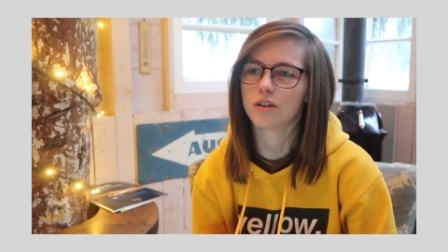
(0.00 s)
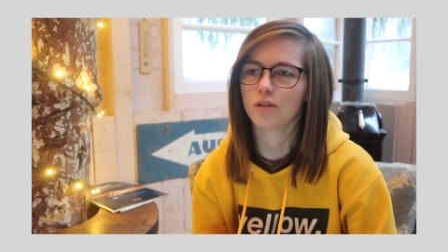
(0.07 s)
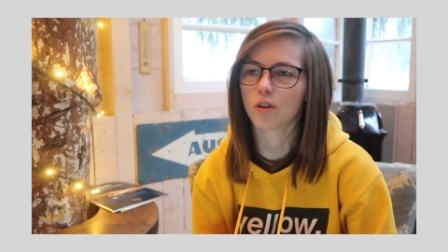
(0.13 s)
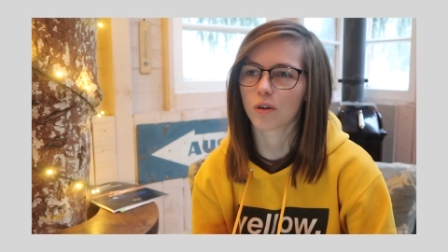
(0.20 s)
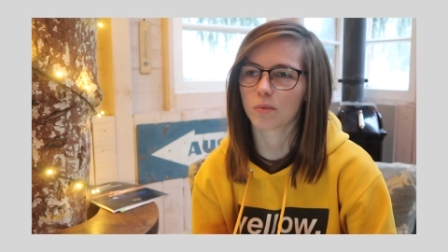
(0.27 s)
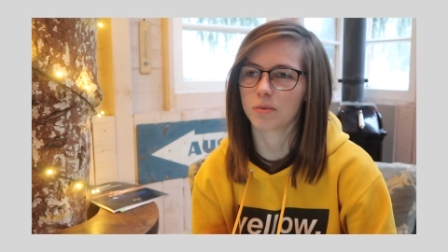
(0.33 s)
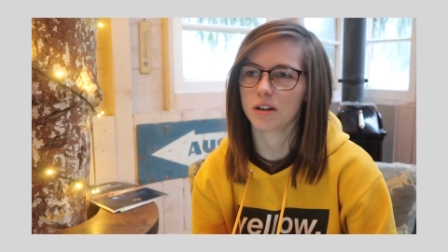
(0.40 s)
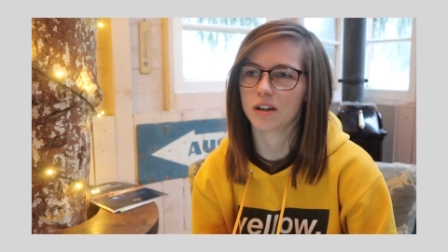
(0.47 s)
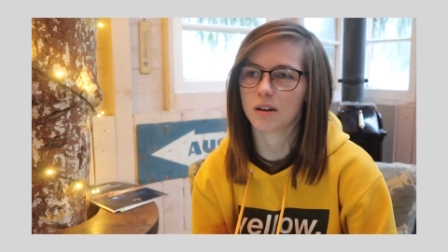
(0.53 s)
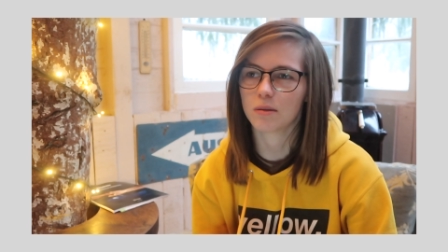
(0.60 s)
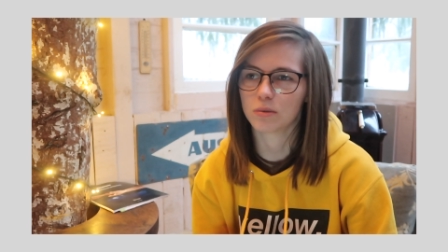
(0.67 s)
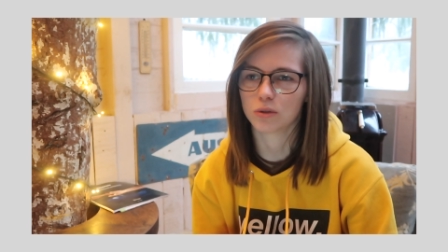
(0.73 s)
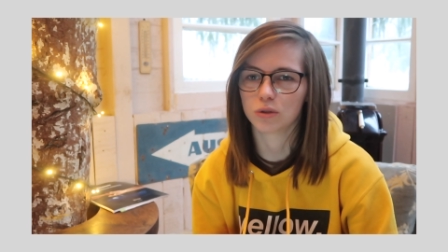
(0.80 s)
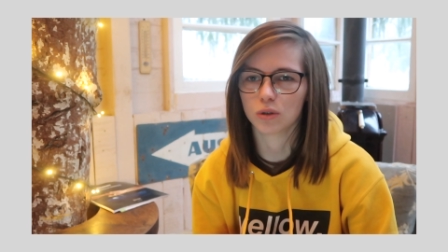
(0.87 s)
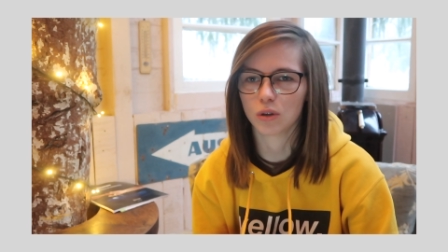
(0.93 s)
not being
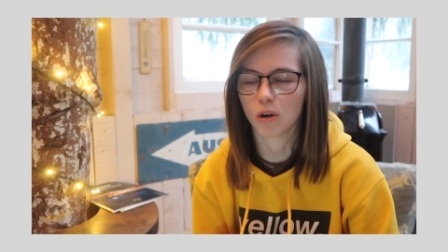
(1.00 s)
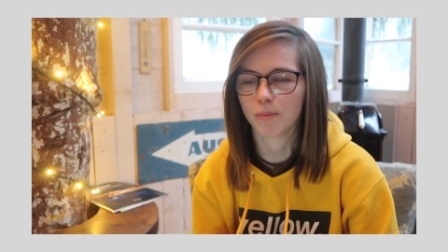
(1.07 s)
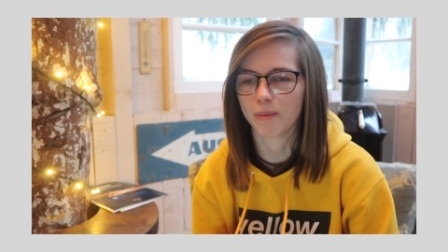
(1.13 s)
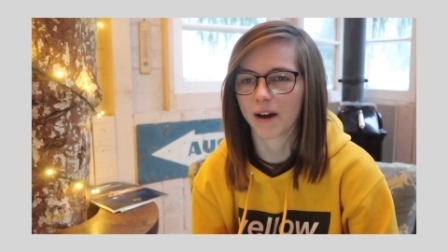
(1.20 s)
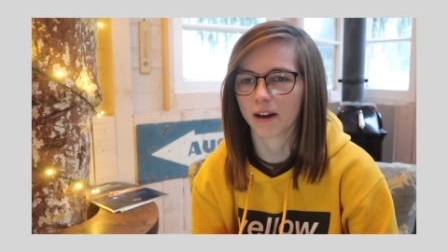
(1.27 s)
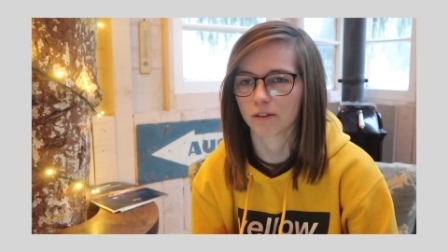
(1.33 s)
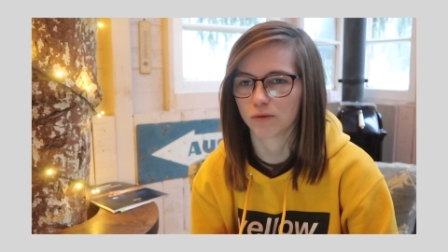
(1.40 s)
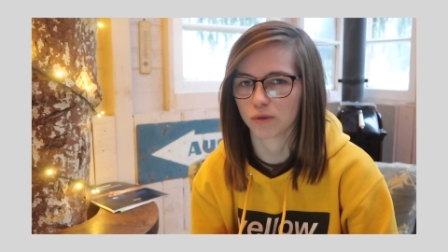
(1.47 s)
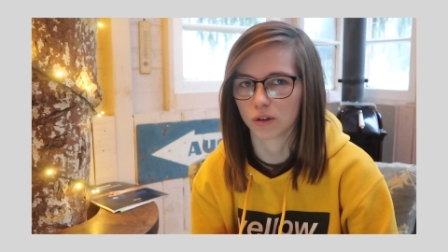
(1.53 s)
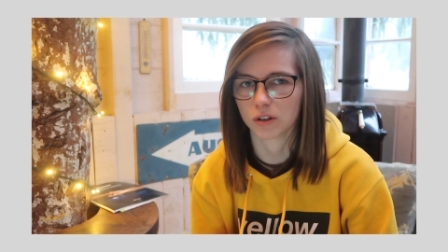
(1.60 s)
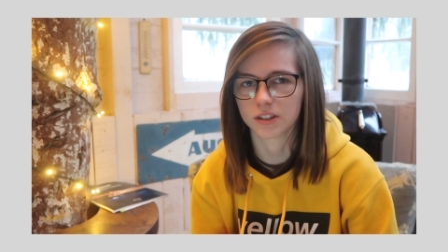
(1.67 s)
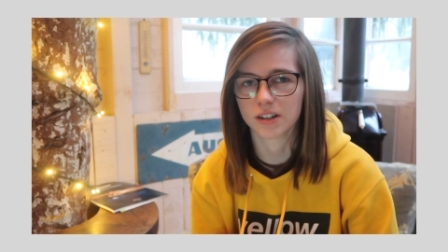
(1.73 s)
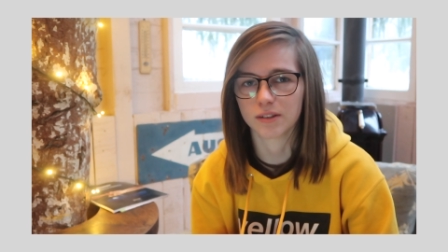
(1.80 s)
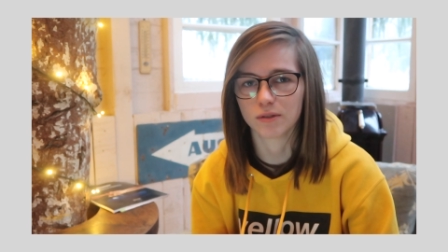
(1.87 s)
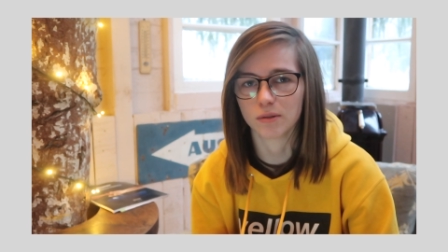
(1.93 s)
able to go back
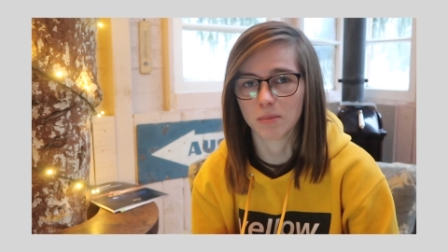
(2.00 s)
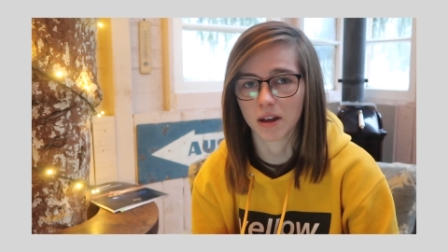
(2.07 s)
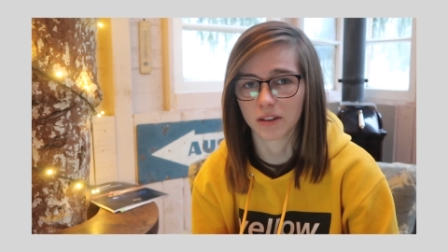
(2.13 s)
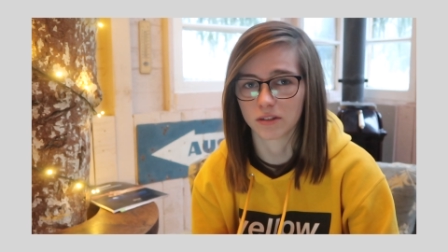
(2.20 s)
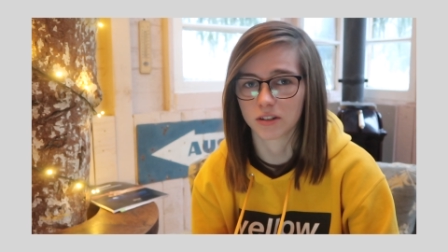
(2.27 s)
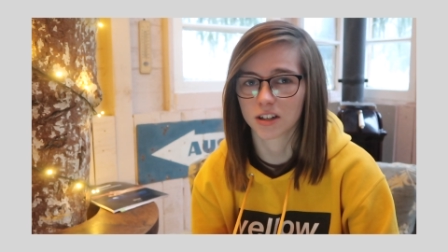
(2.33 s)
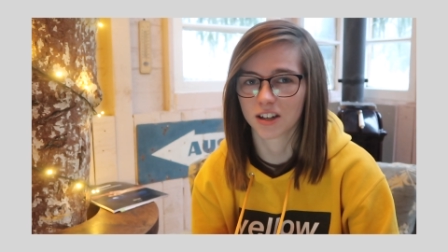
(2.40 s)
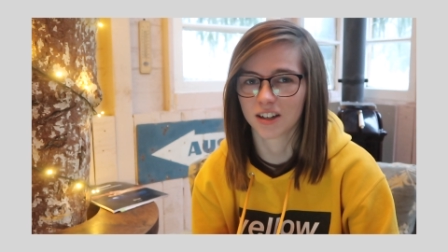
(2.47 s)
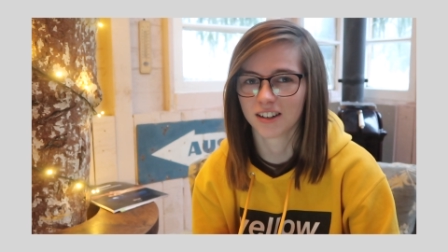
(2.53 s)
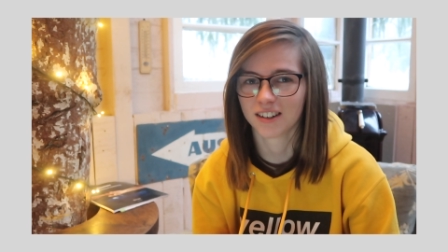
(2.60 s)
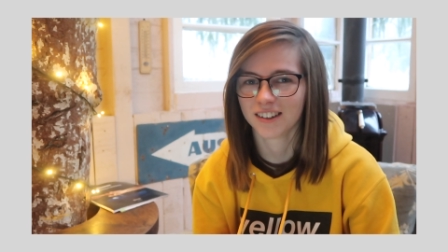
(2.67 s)
for 7 months.